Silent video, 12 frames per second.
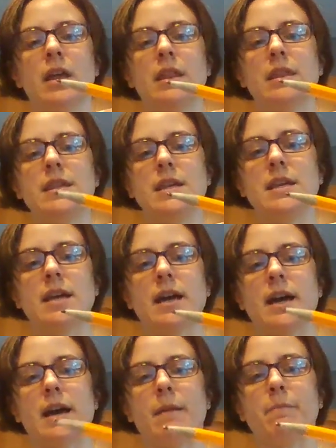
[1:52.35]
the
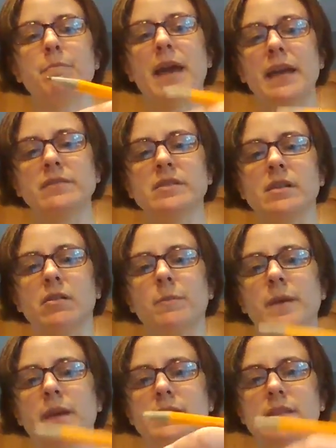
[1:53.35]
pencil,
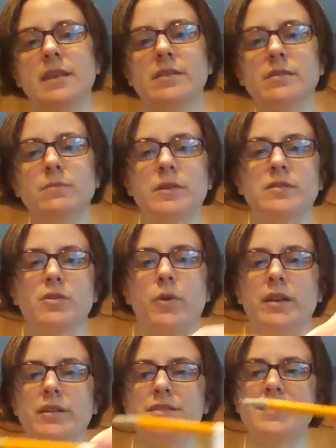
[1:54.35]
because this is what's
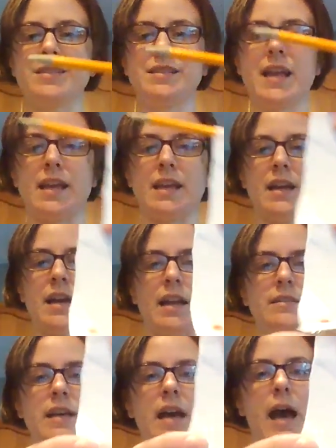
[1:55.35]
going to sit
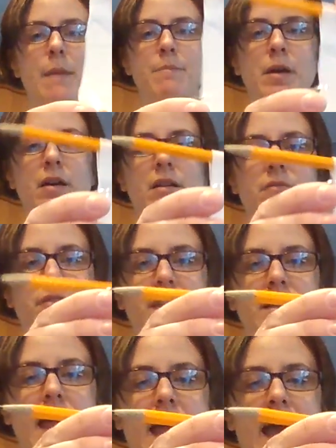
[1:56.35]
on top of the
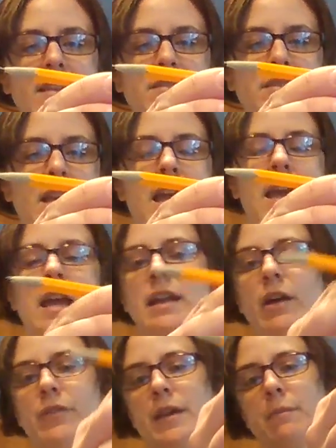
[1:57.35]
glass.
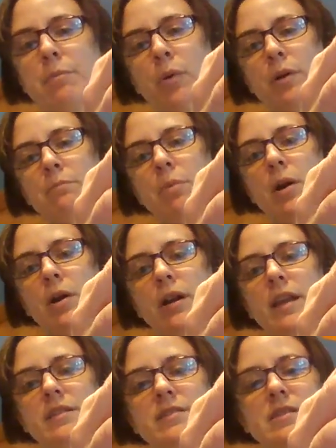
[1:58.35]
Now, the important
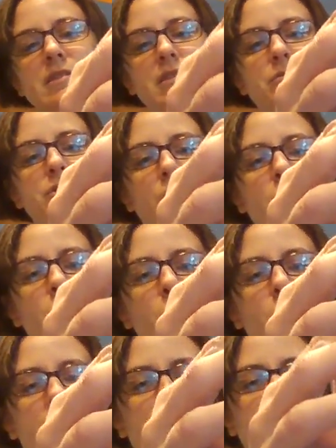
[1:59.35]
part is you don't want